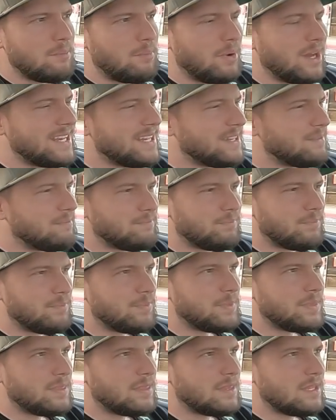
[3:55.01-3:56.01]
But
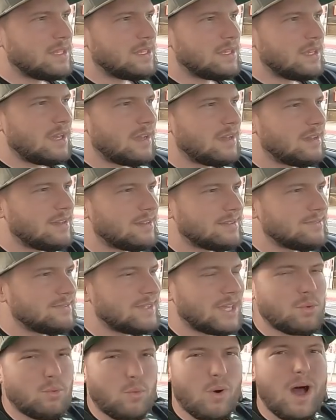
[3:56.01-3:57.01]

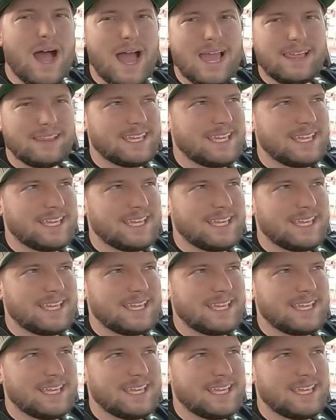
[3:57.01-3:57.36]
like, why?